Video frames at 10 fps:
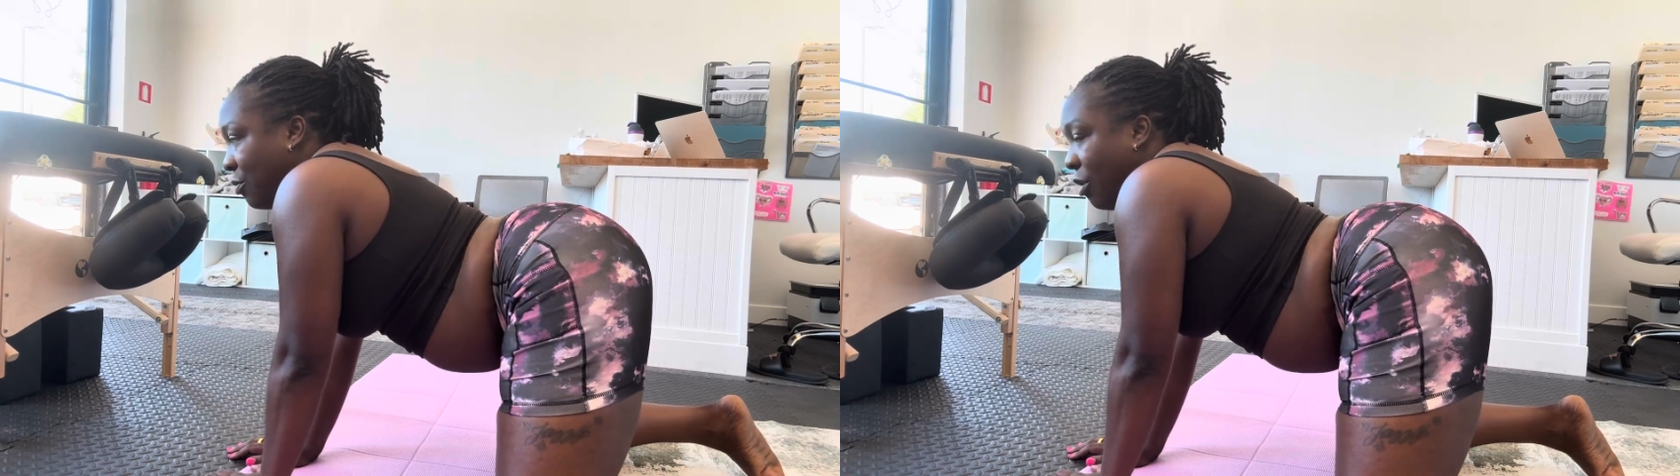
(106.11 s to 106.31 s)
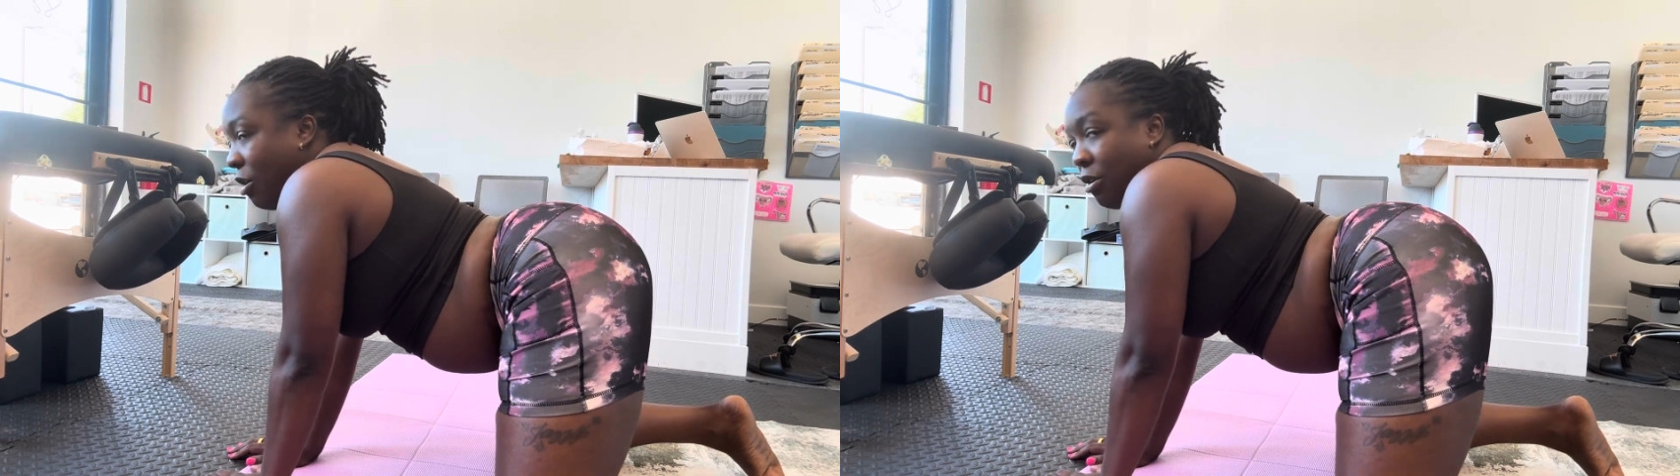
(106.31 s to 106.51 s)

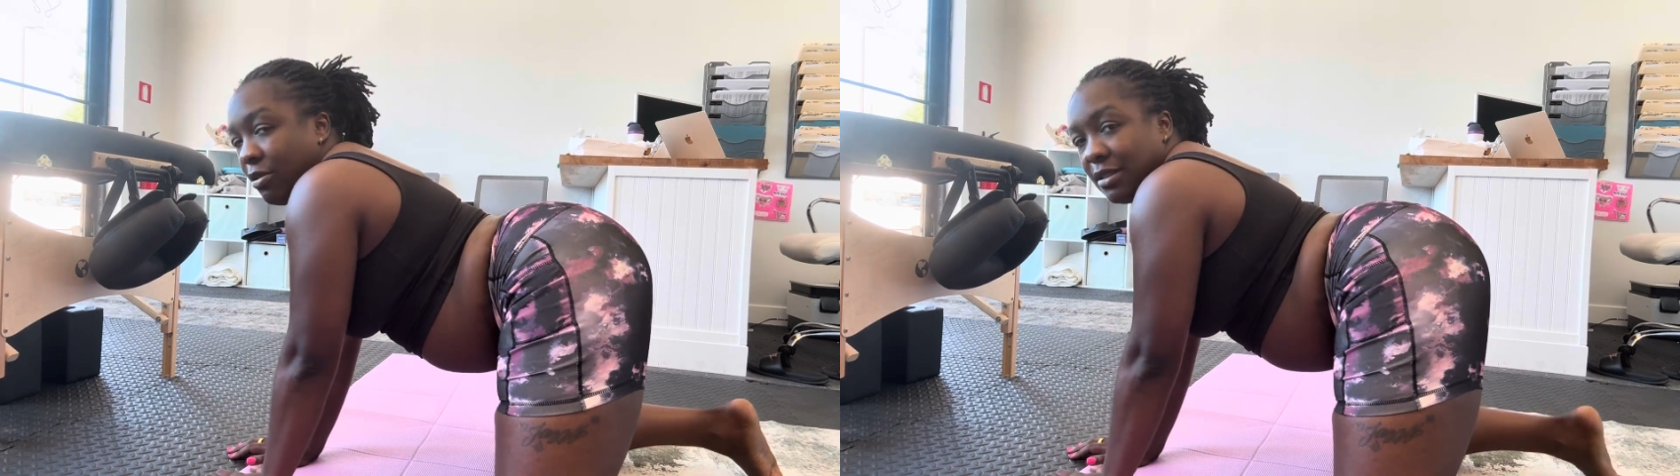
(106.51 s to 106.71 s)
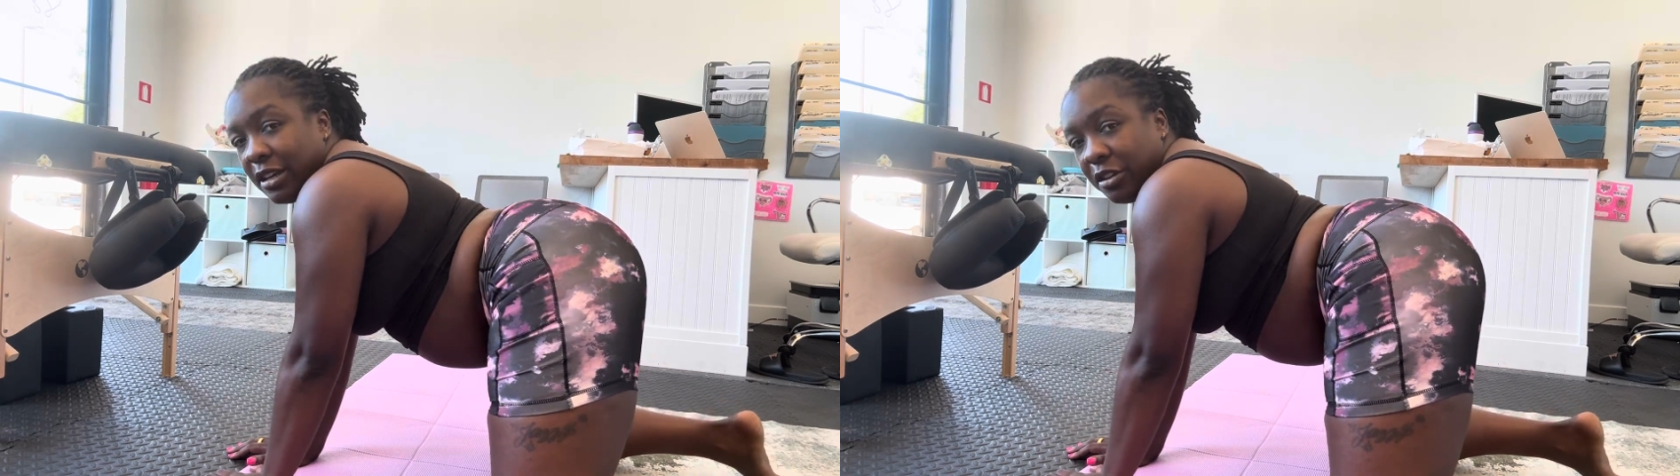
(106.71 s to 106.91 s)
wall,
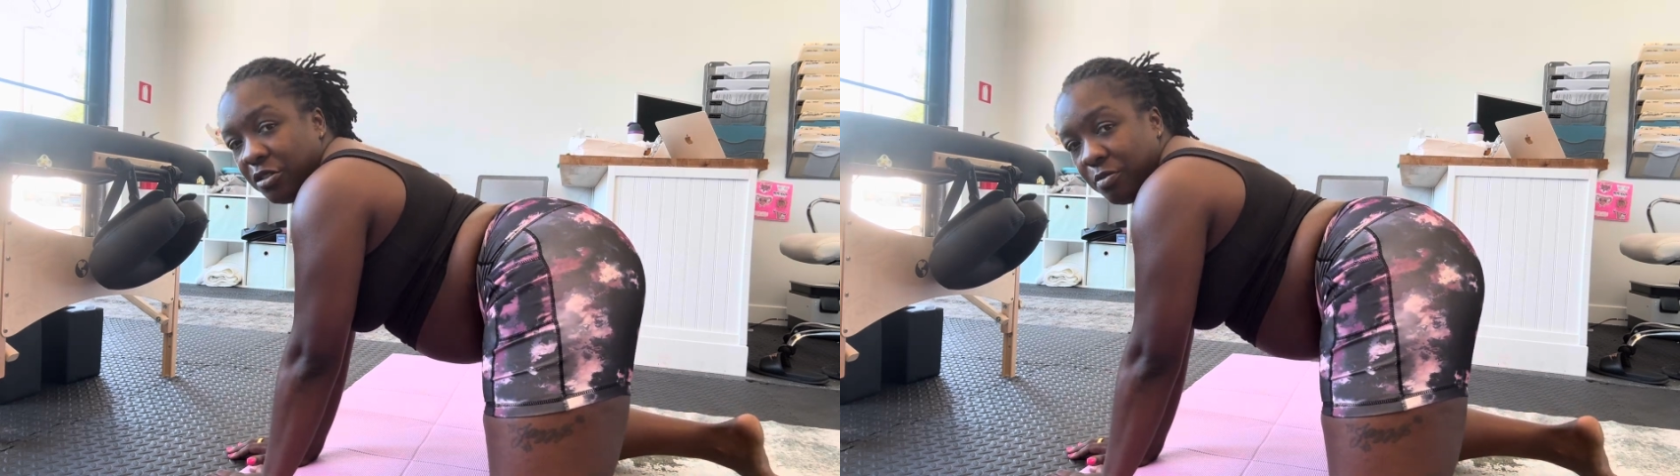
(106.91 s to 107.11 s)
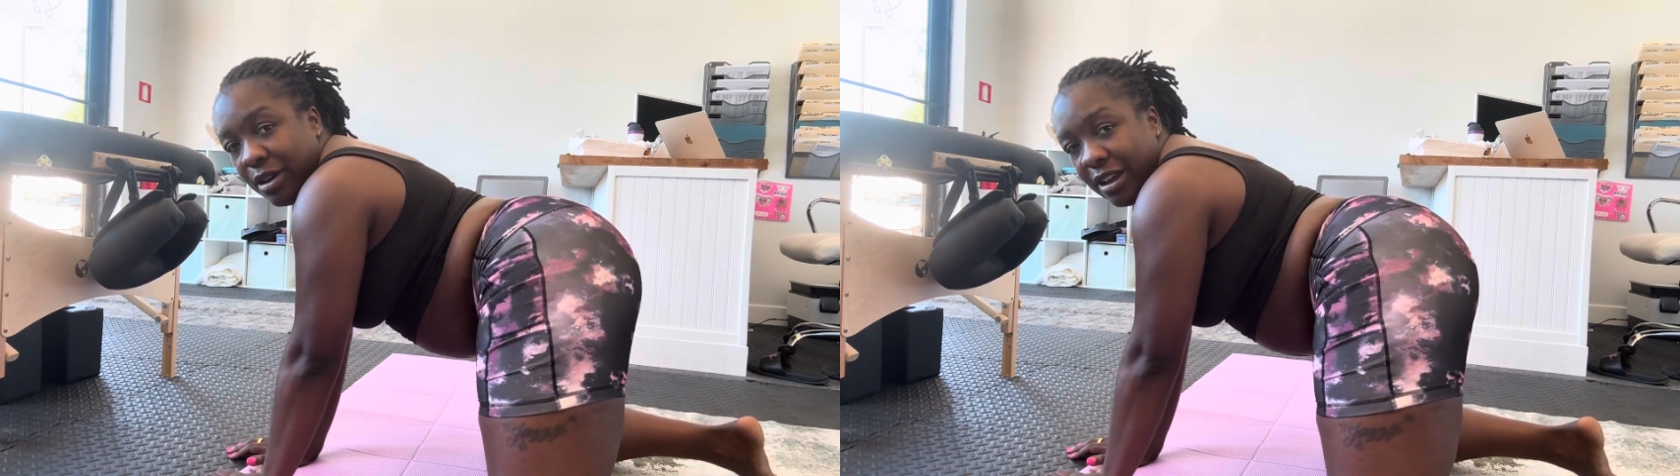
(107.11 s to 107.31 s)
sticking
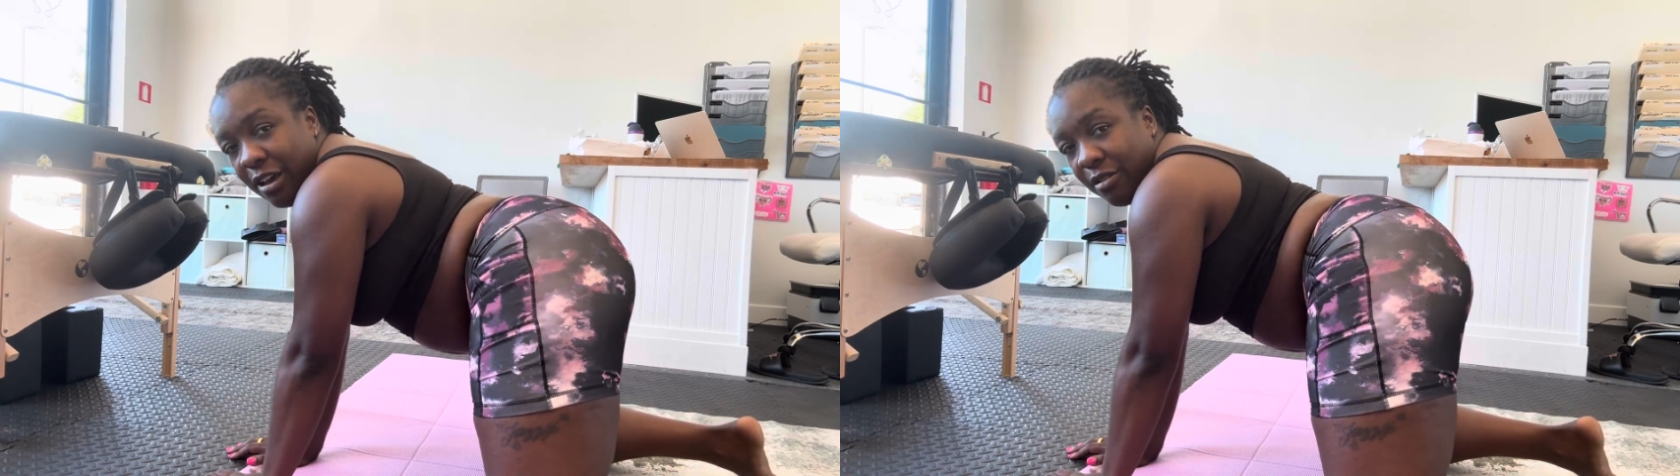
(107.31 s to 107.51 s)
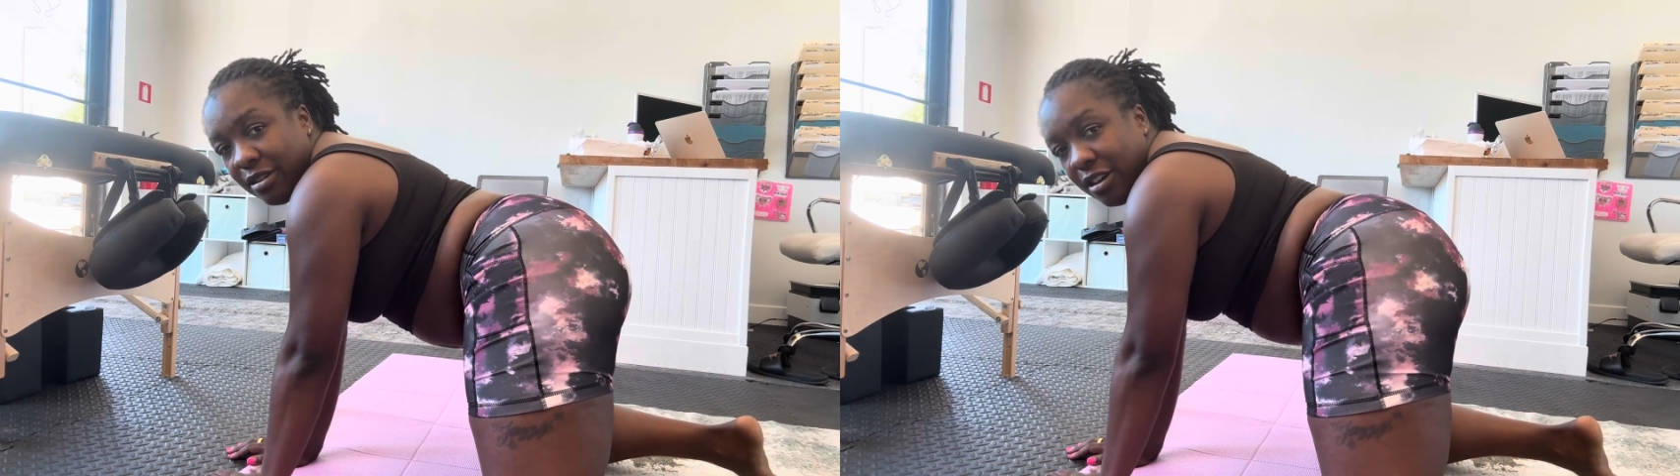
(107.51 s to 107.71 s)
your butt out,